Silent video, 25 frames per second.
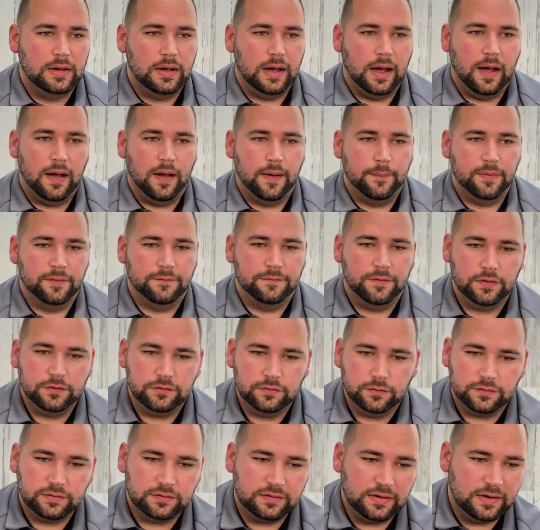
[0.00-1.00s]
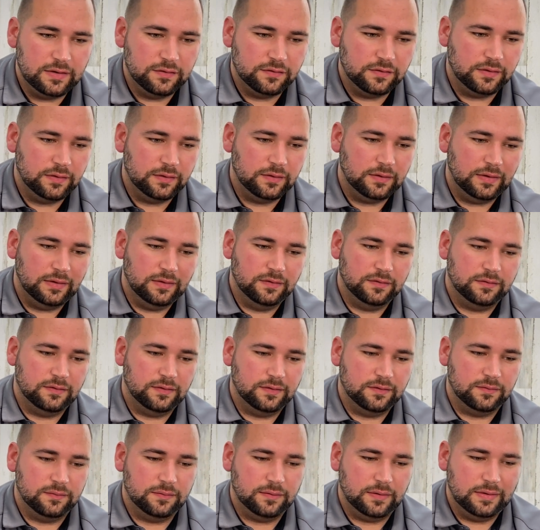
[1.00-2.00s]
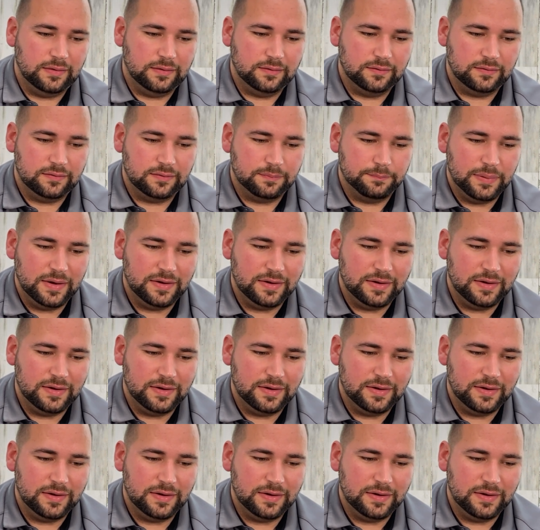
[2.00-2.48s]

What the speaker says: But virtual staging is